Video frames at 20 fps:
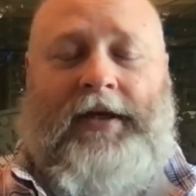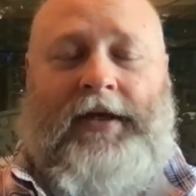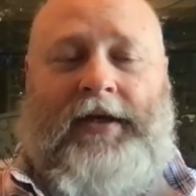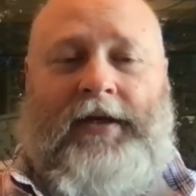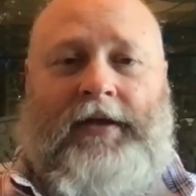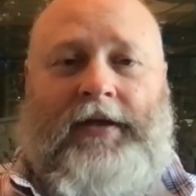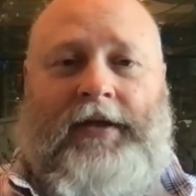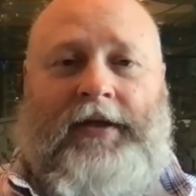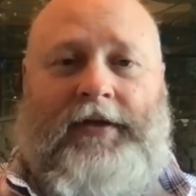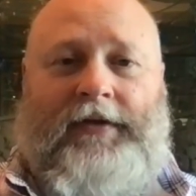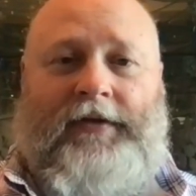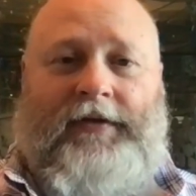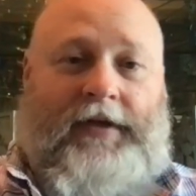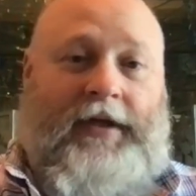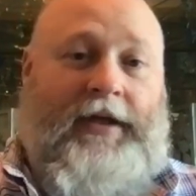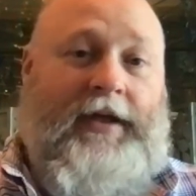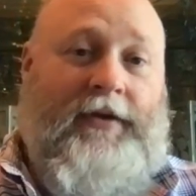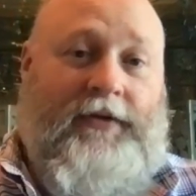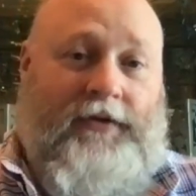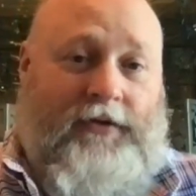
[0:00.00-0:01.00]
And these
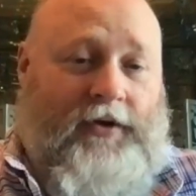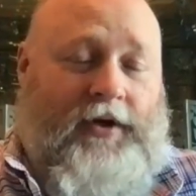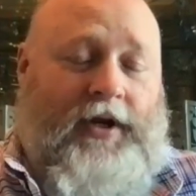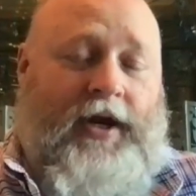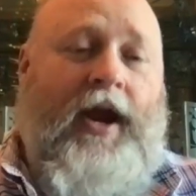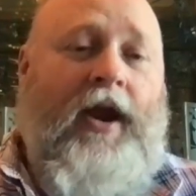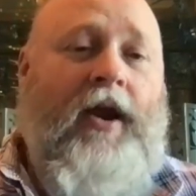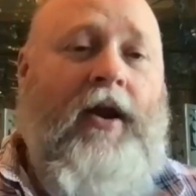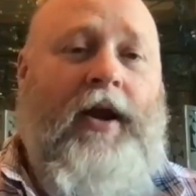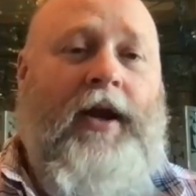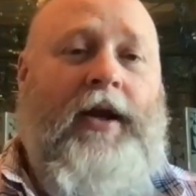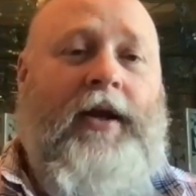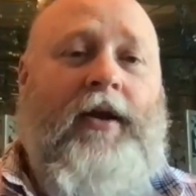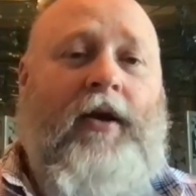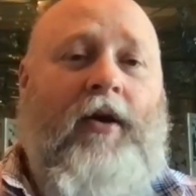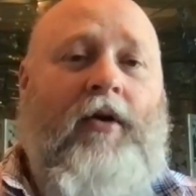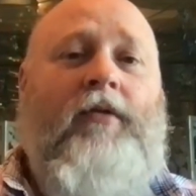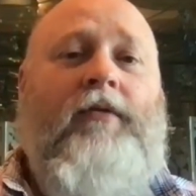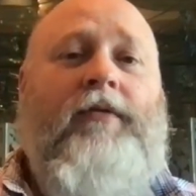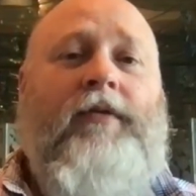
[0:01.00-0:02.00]
things are carried
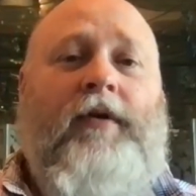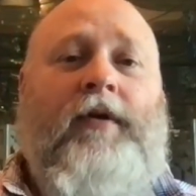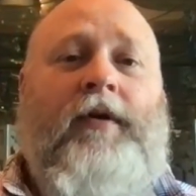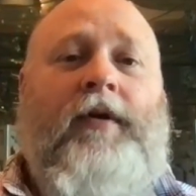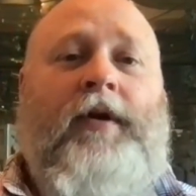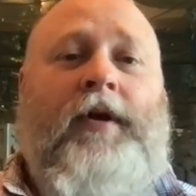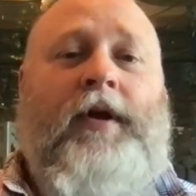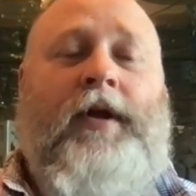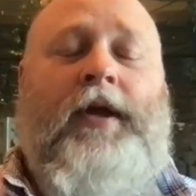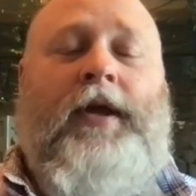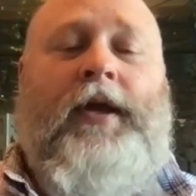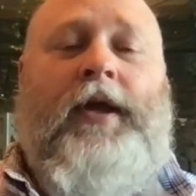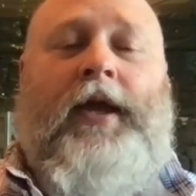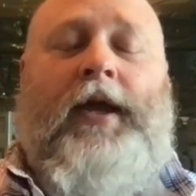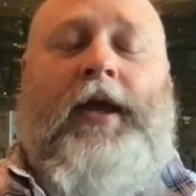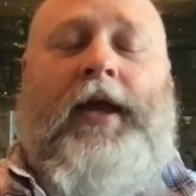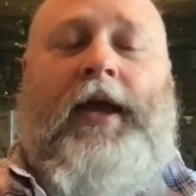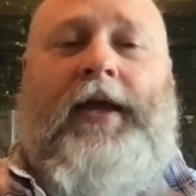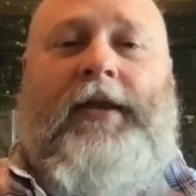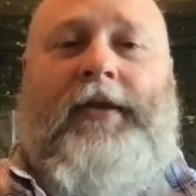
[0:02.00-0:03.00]
over,
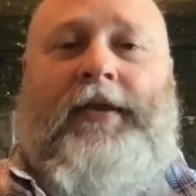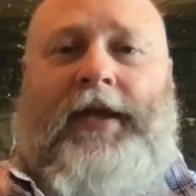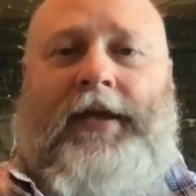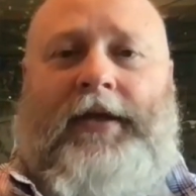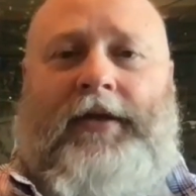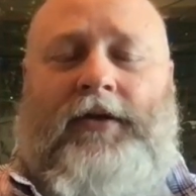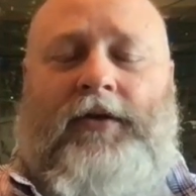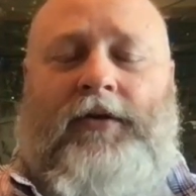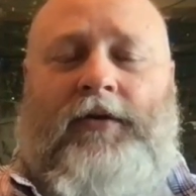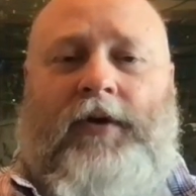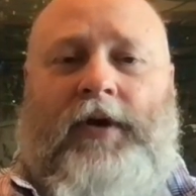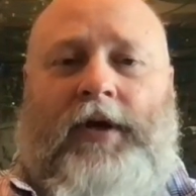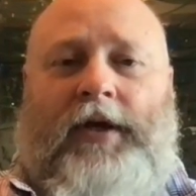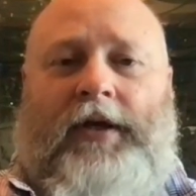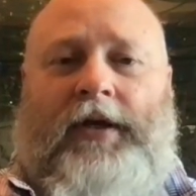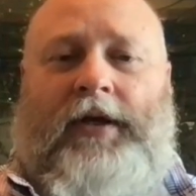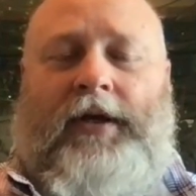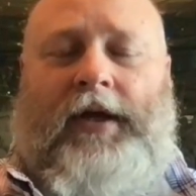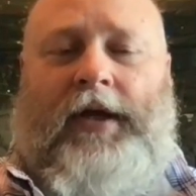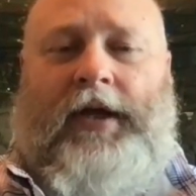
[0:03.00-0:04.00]
and they do
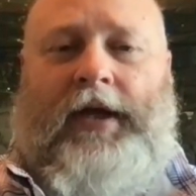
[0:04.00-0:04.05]
it.